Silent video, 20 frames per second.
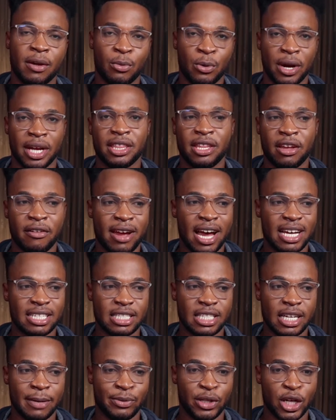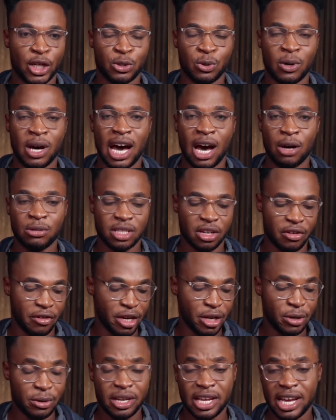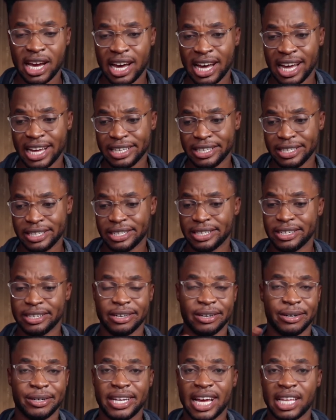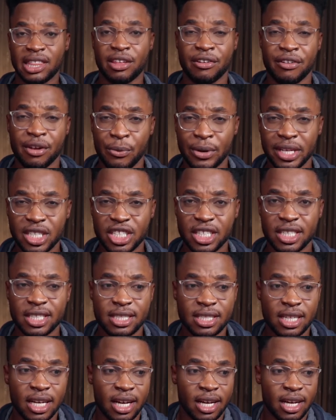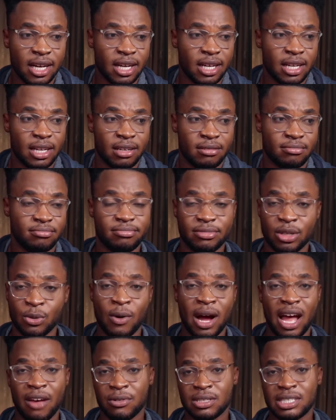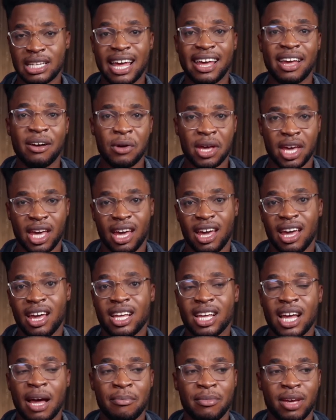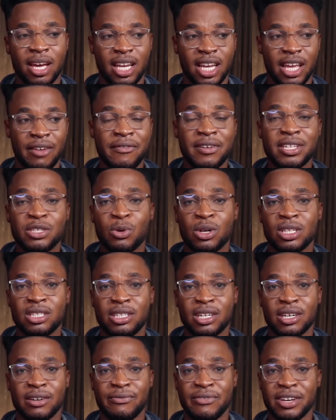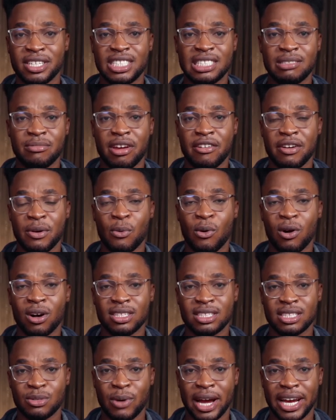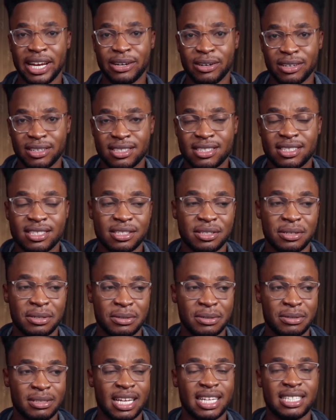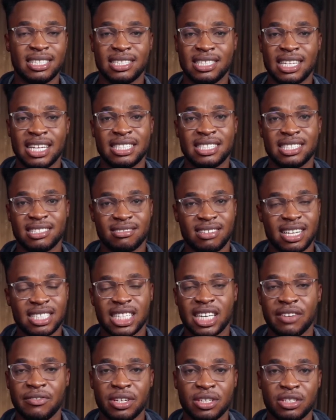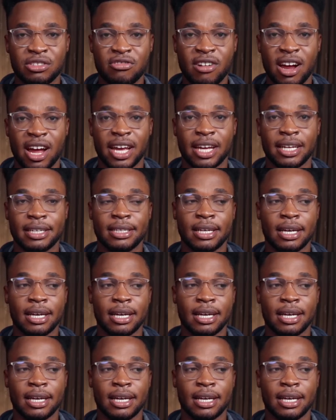Kibwetere accepted to house Credonia and the other three witches, the wife was like, okay, I mean, if it's what the Virgin Mary wants, why not? So let's give it a try.